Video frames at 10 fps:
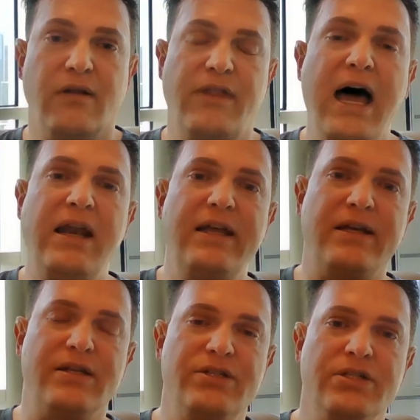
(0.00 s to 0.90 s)
That
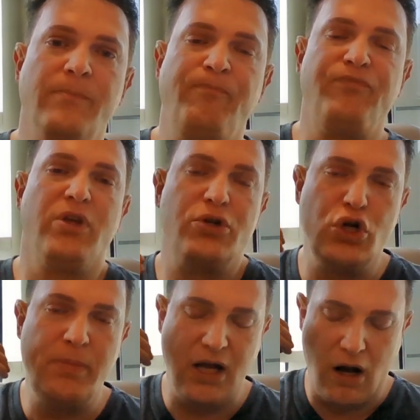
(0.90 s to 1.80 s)
is
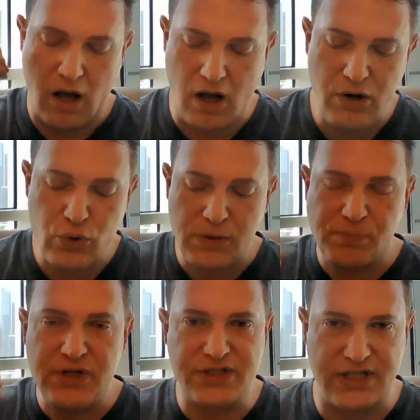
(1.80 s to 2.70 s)
to be
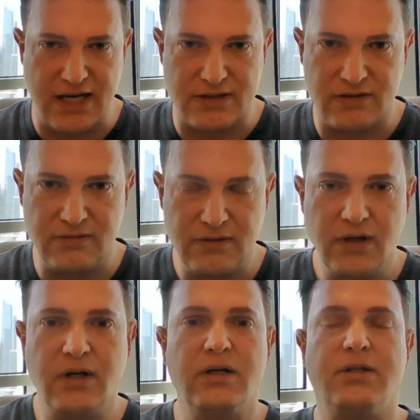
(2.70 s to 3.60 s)
100%
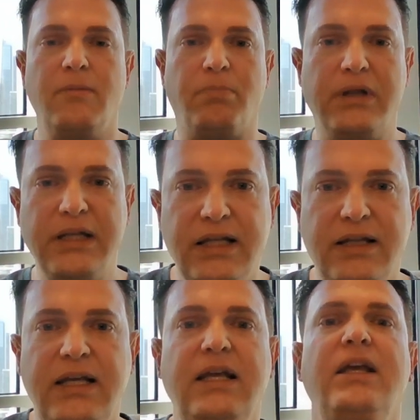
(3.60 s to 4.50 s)

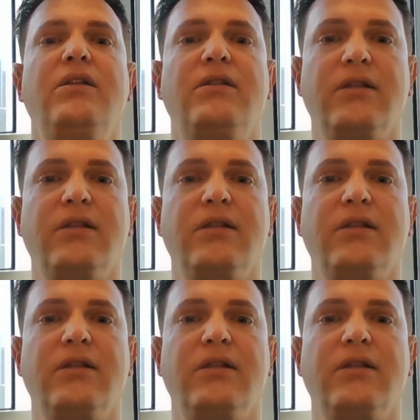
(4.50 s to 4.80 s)
completely in